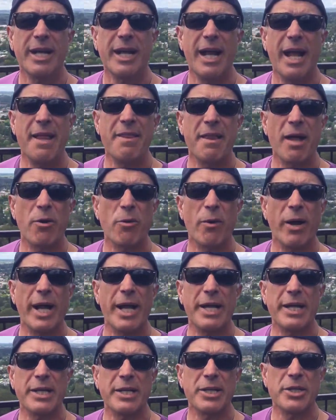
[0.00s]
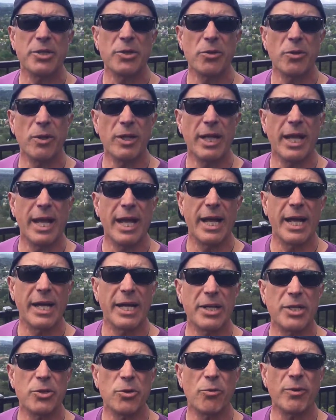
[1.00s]
And that way you'll
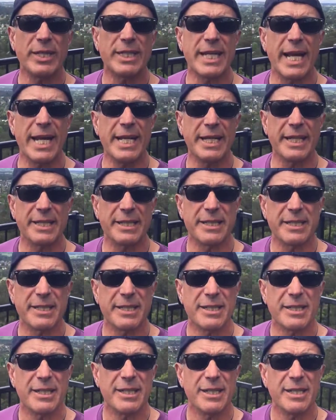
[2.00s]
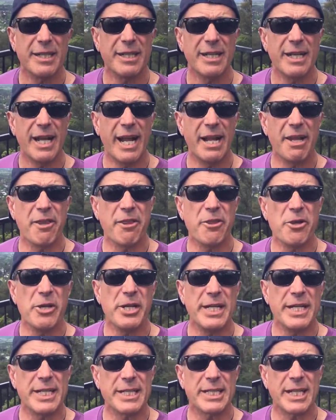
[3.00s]
retain it. And
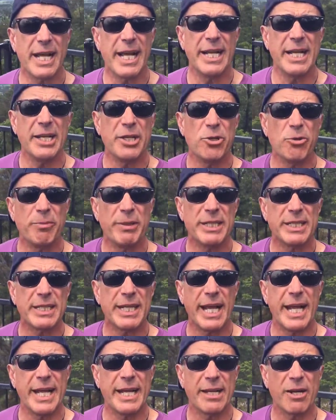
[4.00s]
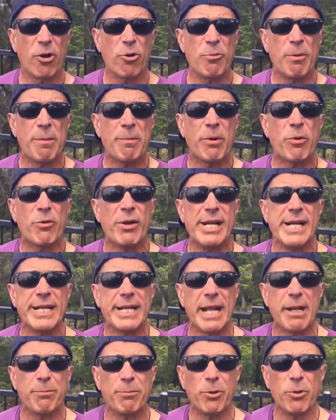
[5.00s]
30 years later, you'll be saying, I remember reading
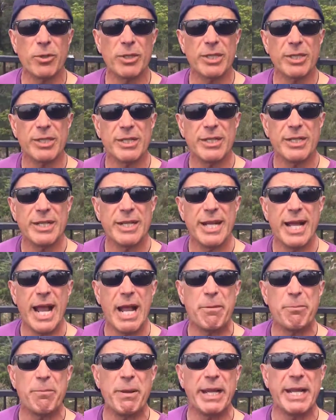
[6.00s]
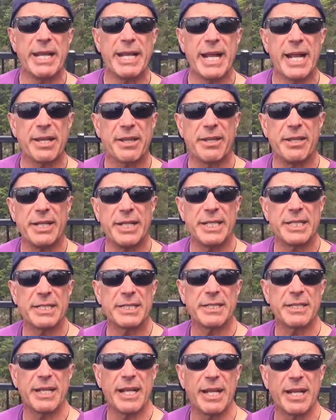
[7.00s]
that book and picking out
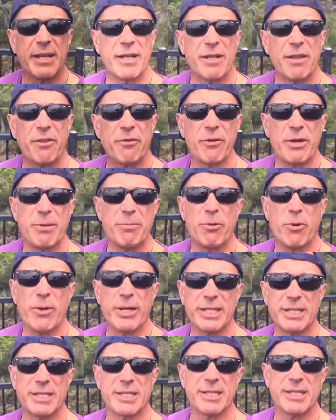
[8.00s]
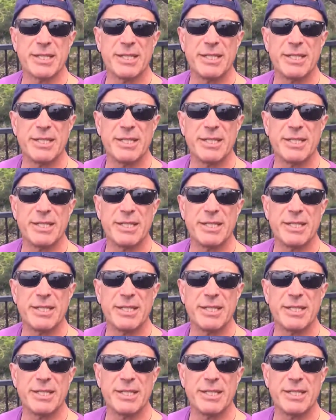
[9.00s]
these 3 points.